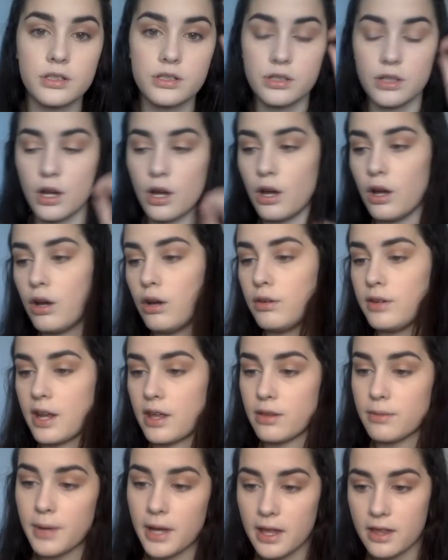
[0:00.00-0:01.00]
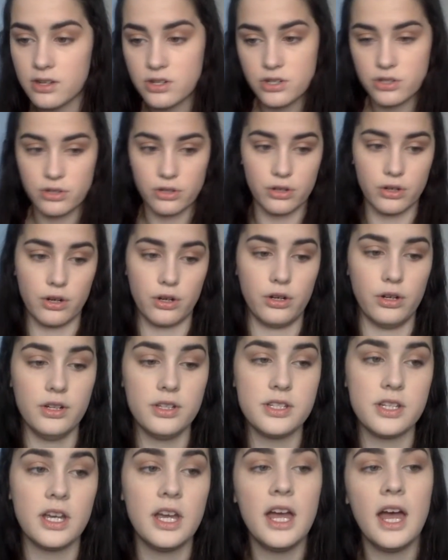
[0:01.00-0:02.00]
So now that my eyelashes are
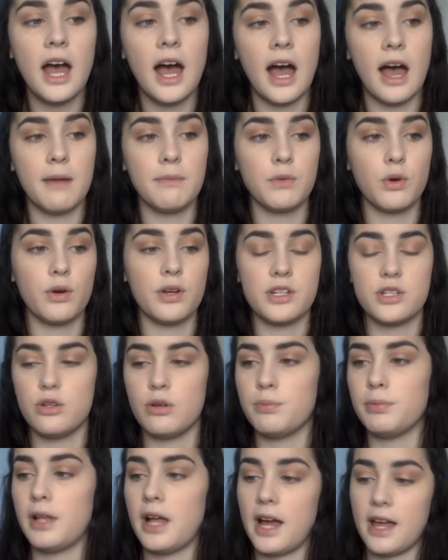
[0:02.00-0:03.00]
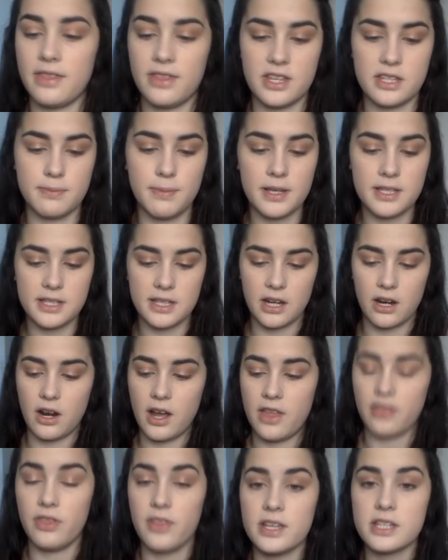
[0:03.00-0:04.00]
curled, I'm going to apply this mascara,
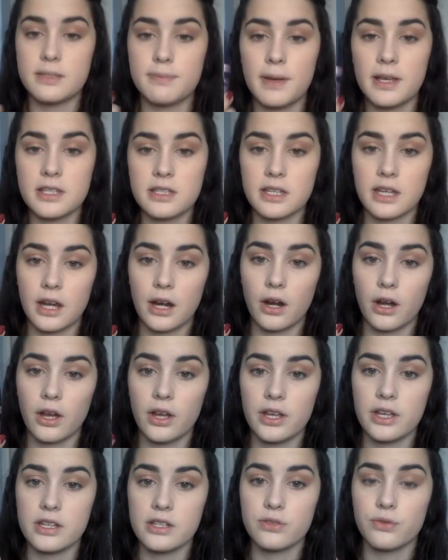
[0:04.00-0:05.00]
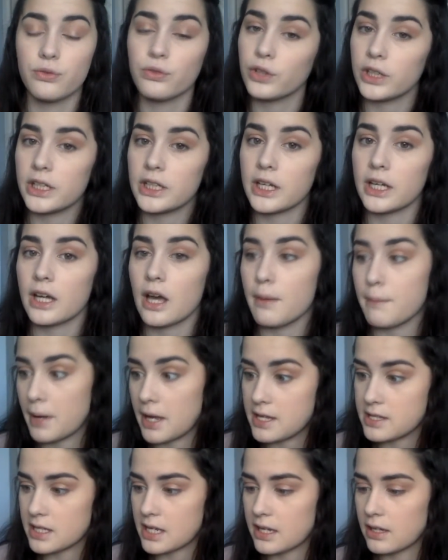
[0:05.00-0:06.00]
and this mascara is freaking
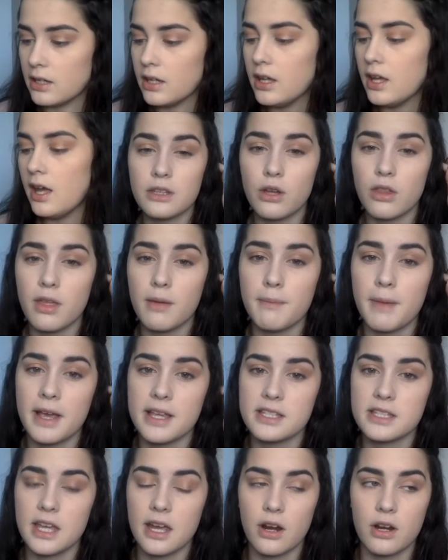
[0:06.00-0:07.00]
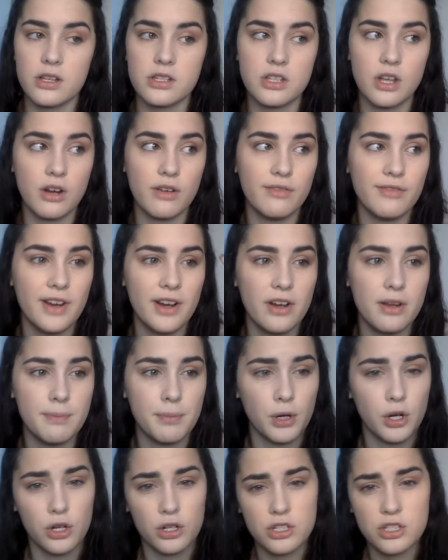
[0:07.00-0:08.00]
amazing. I feel that mascaras are very
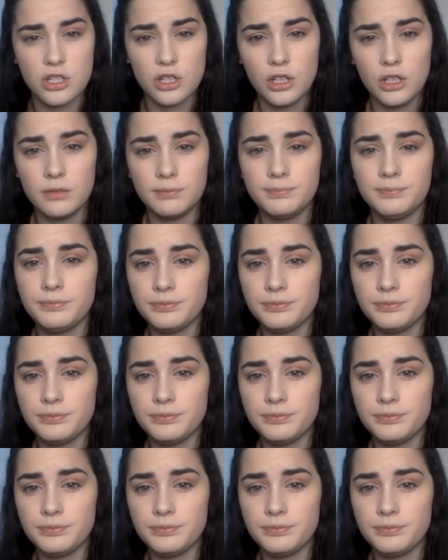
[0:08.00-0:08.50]
personal